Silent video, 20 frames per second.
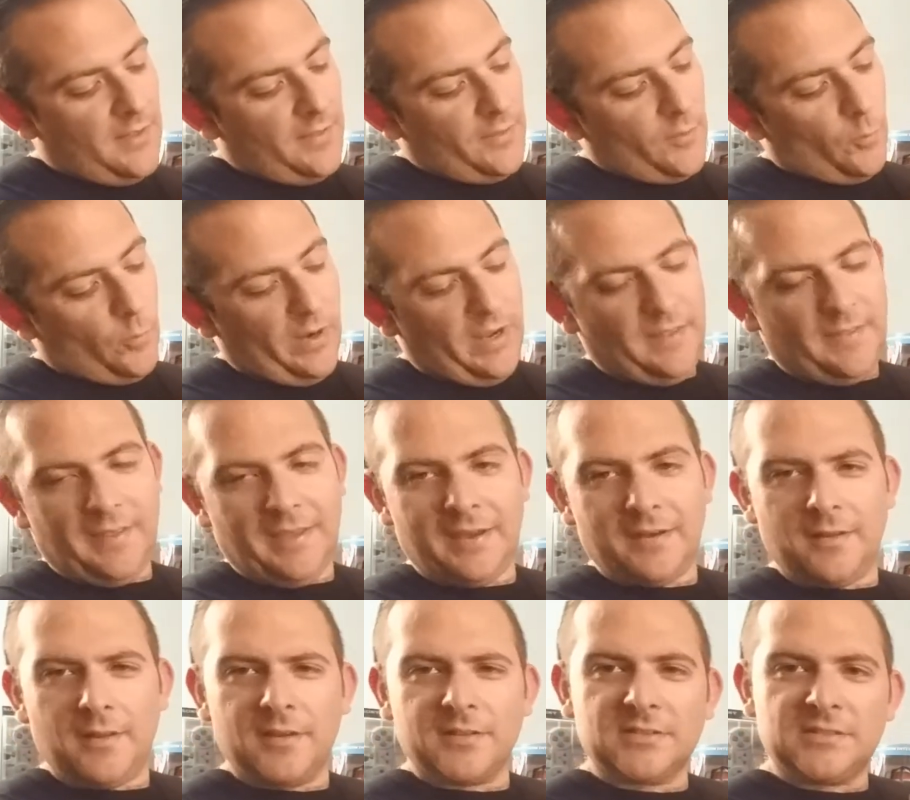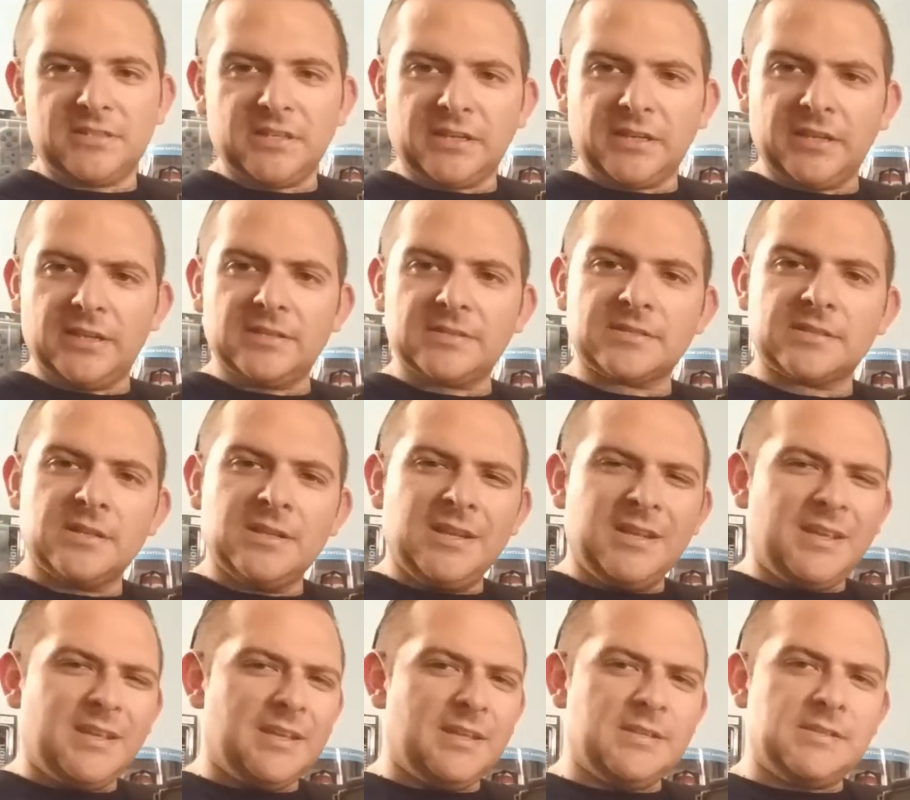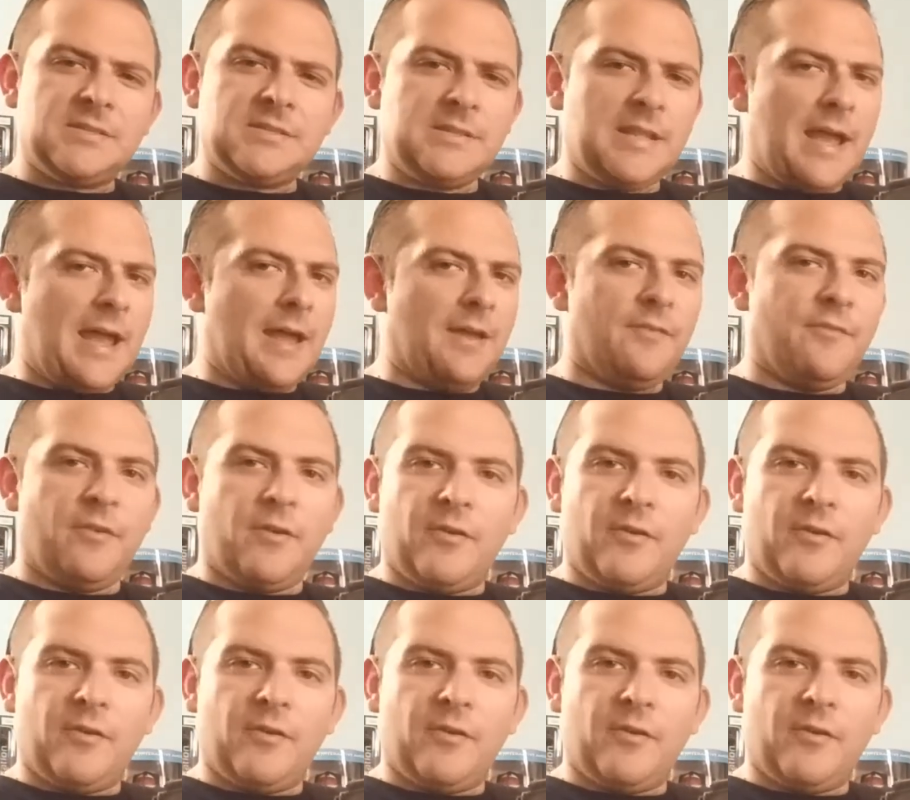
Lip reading: the way the analog stick is not